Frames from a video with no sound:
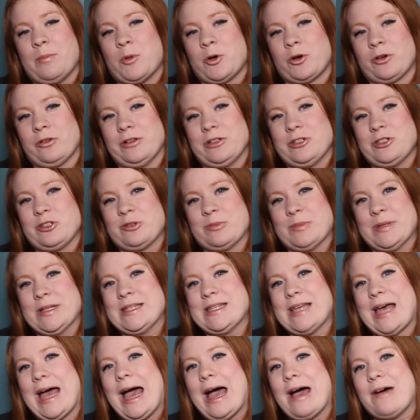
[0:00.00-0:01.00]
The Mortal
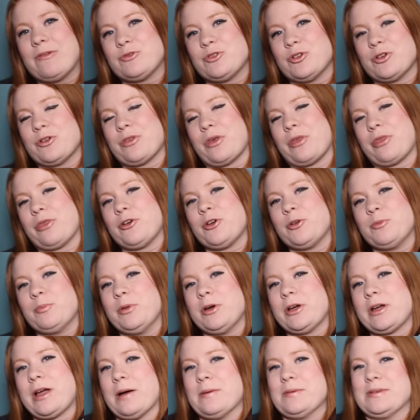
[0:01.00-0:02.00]
Instruments after the third
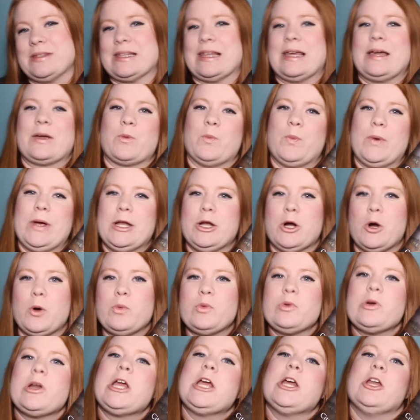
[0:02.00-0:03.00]
book. I was like, we
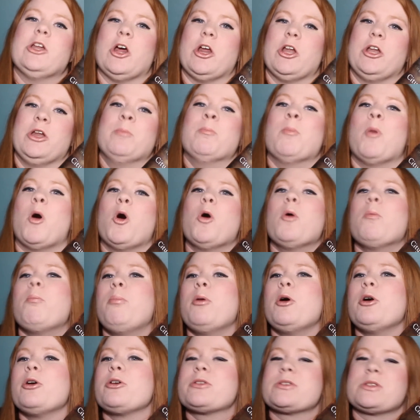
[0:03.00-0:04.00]
don't need any more
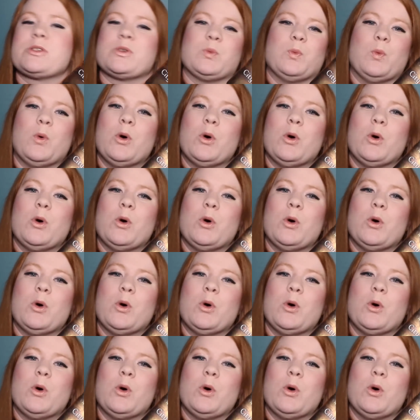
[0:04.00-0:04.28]
books,